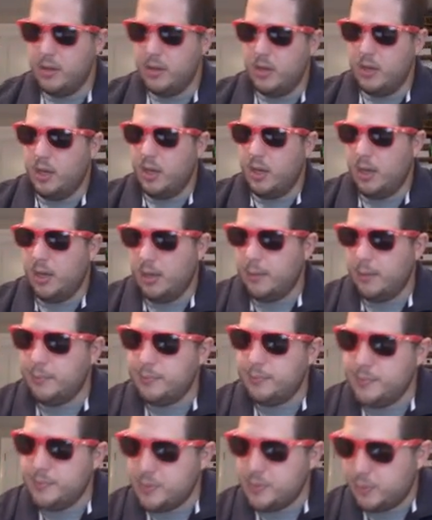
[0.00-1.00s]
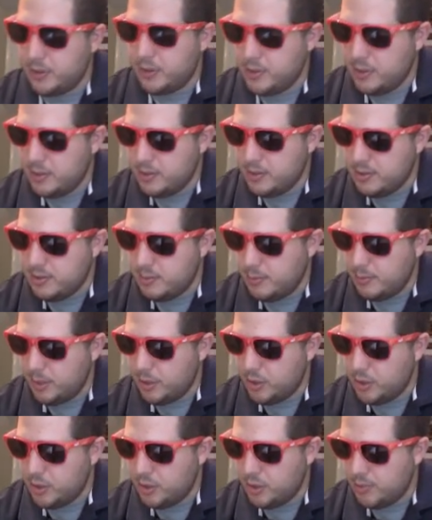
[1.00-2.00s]
So we're going to say this is a
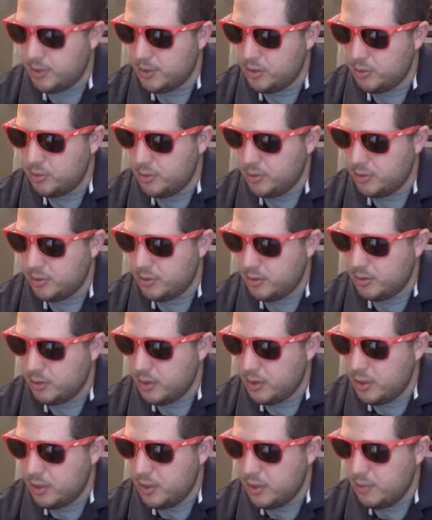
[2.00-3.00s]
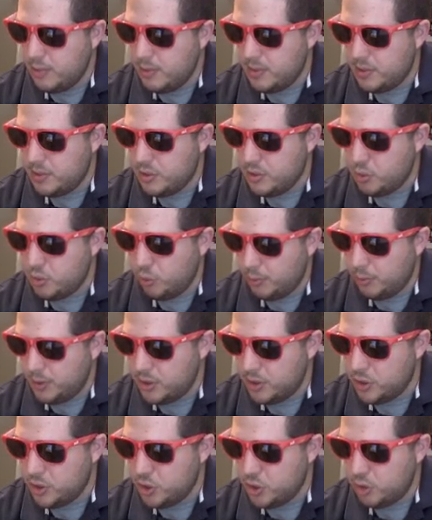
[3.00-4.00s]
bell-shaped distribution. It means it's normally
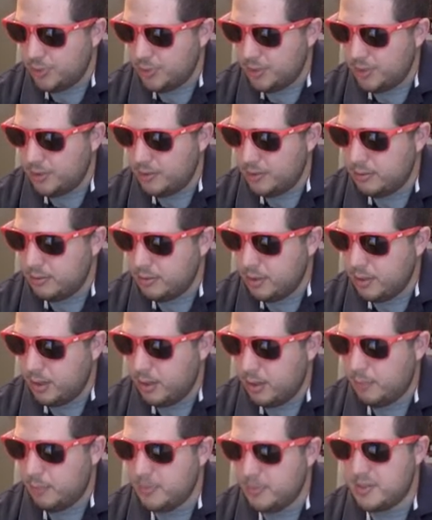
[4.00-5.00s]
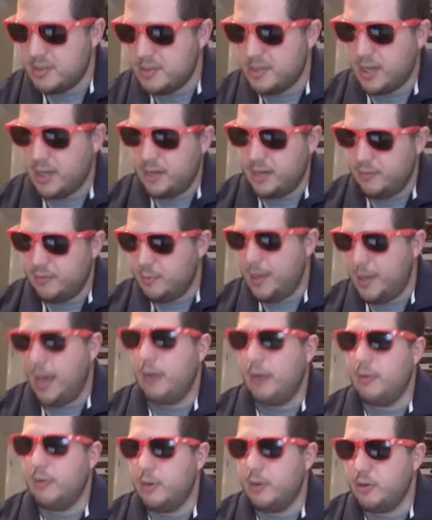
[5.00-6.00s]
distributed. This is kind of a
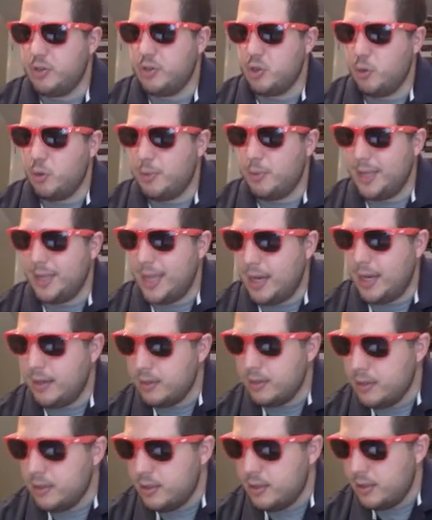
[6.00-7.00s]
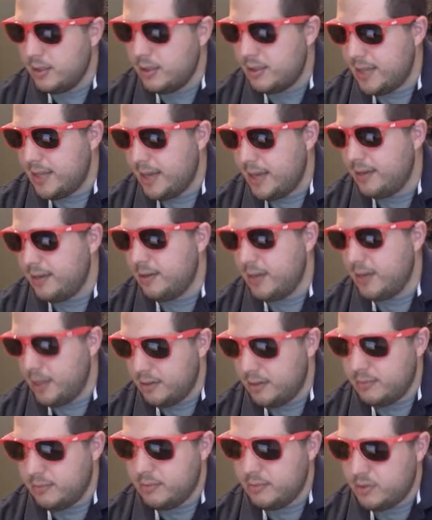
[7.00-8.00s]
pattern that will show up a lot in data,
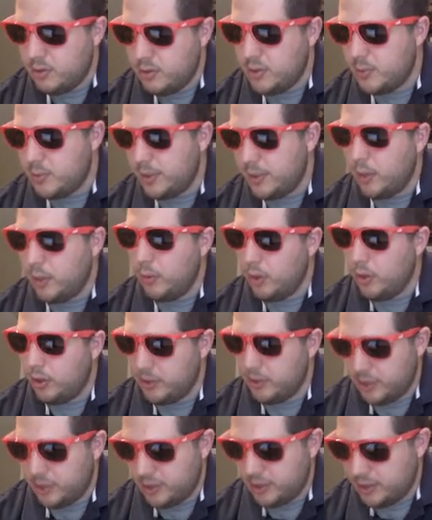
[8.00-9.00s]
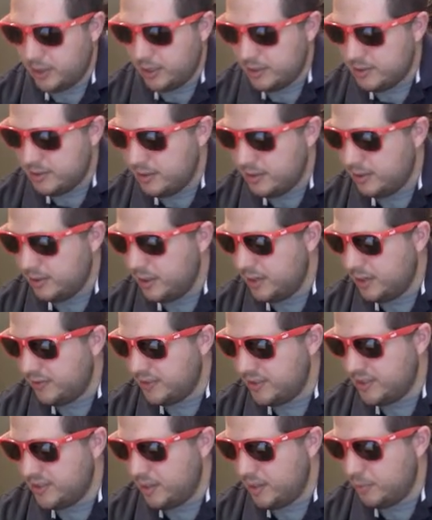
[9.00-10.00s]
and so as we go along, you're going to kind of see a lot of
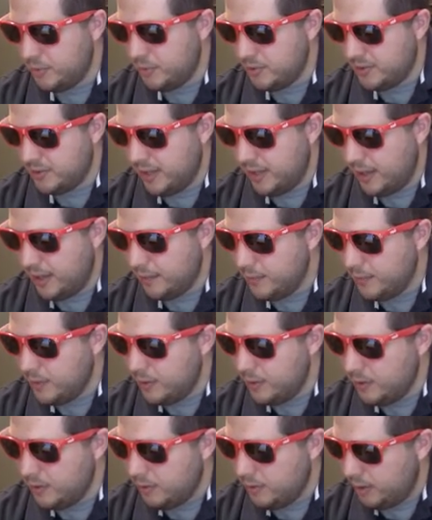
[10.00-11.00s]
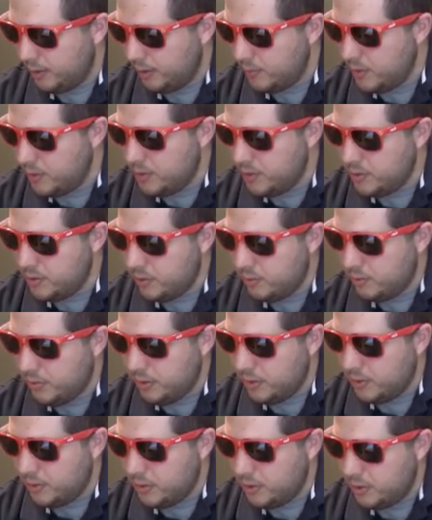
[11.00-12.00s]
examples of that. Okay, so
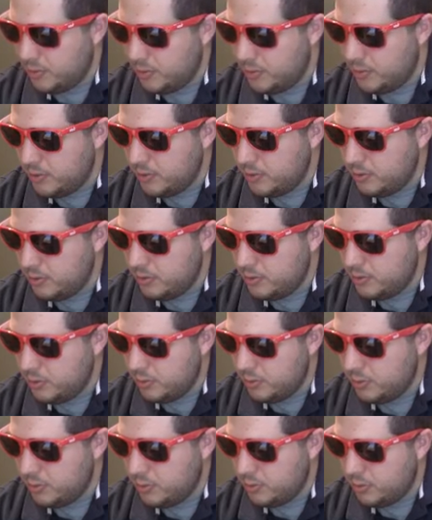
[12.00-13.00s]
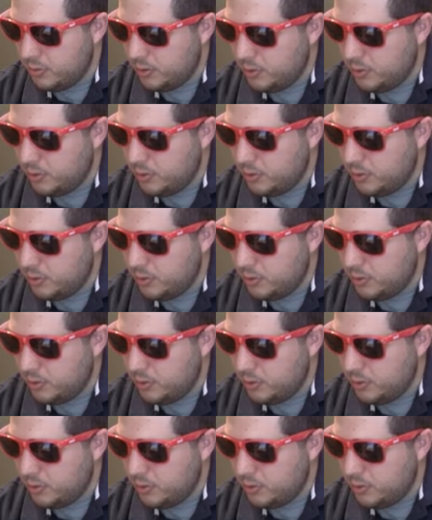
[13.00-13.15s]
bell-shaped distribution.